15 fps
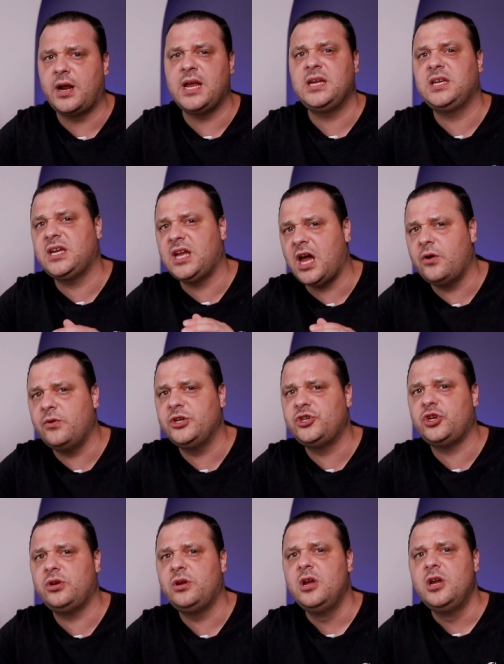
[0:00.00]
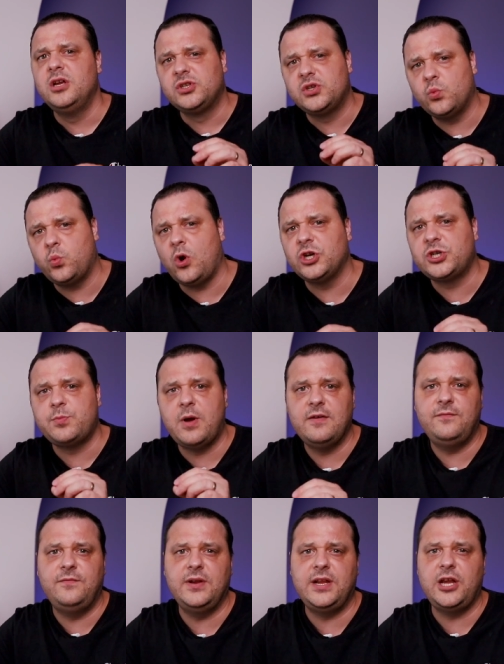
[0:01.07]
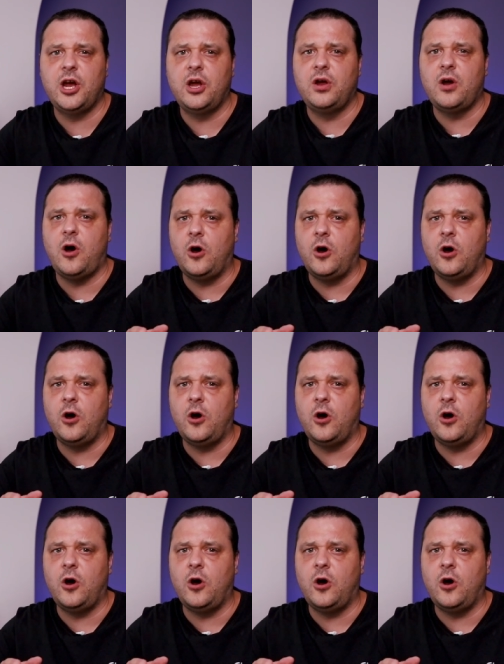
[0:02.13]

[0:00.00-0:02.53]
I encourage you to watch my video